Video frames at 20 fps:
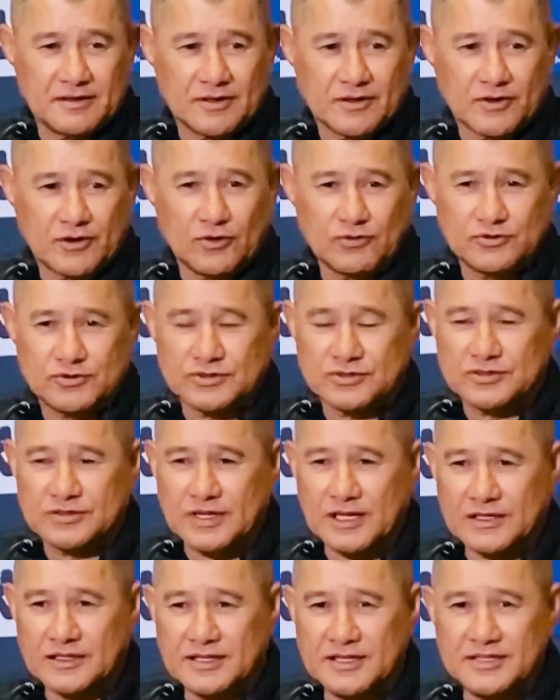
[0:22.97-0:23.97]
coach
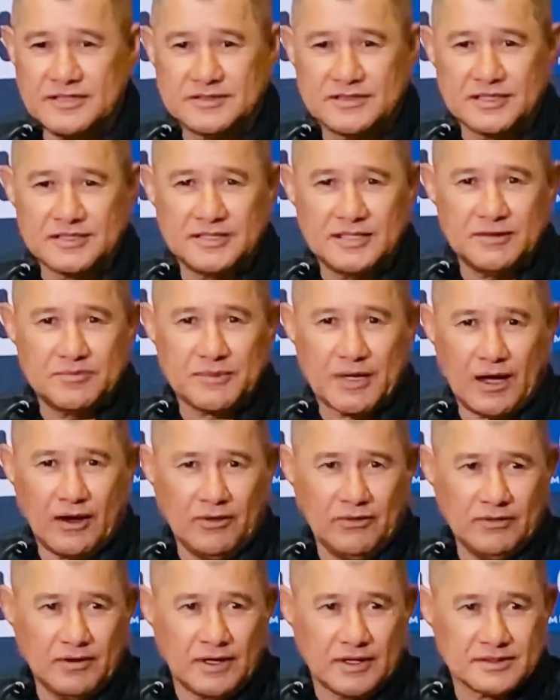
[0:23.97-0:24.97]
that leads the team
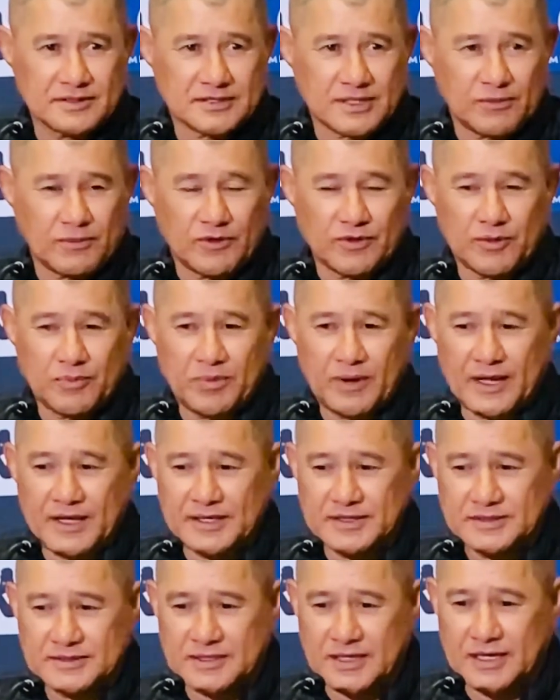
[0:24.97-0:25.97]
now, and some of the
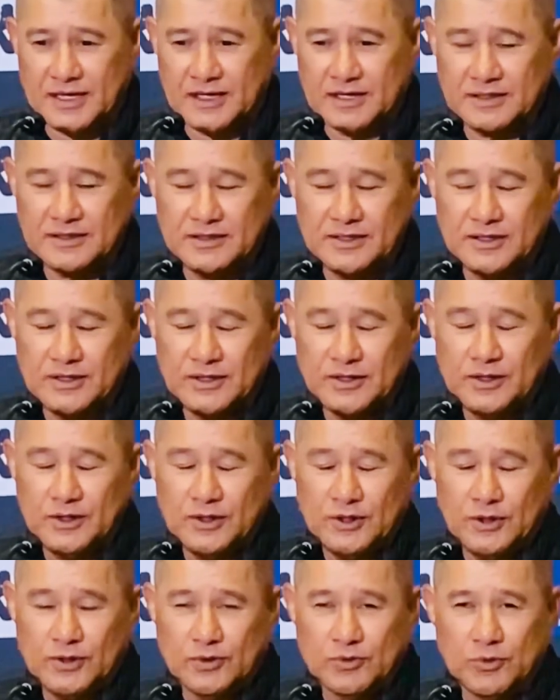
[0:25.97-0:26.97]
players,
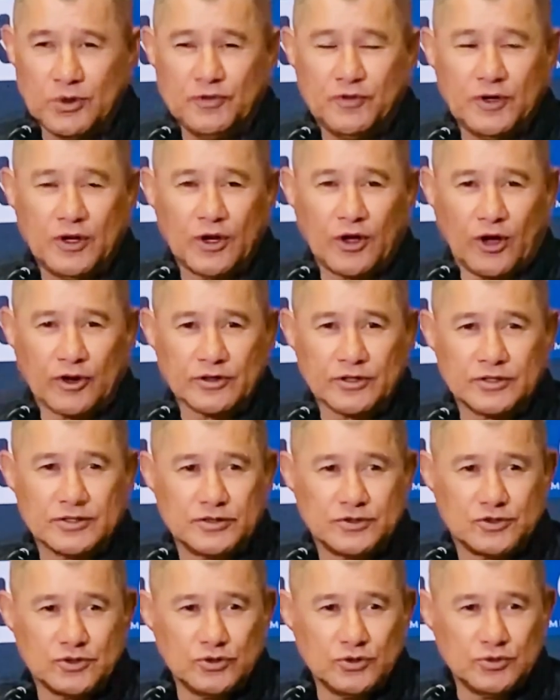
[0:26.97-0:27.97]
we feel
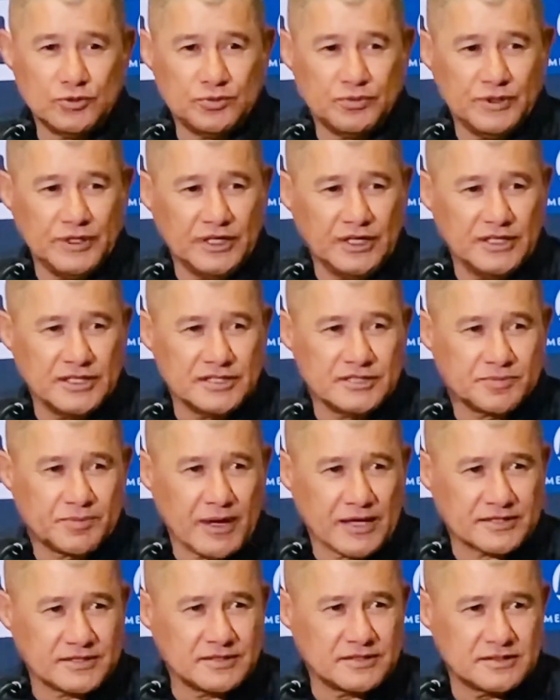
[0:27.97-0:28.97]
honored to be in his
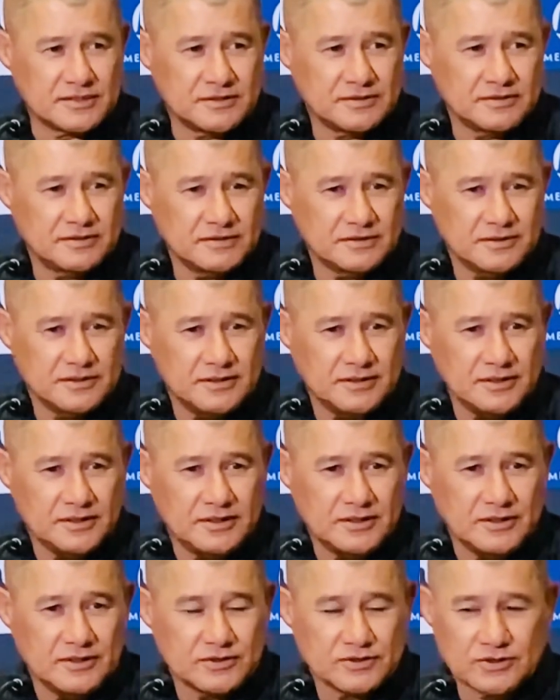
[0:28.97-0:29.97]
presence.
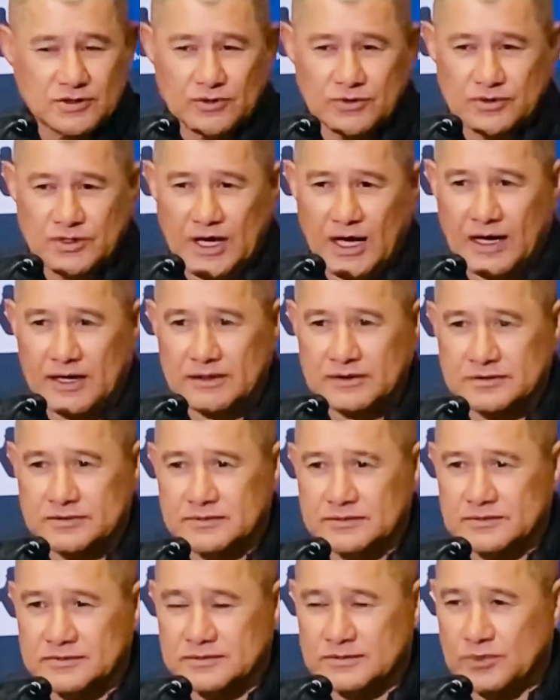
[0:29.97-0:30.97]
So yeah.
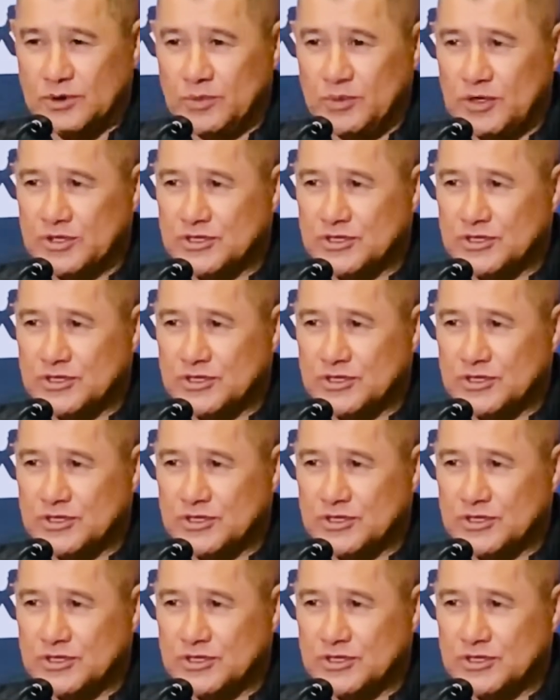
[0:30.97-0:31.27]
We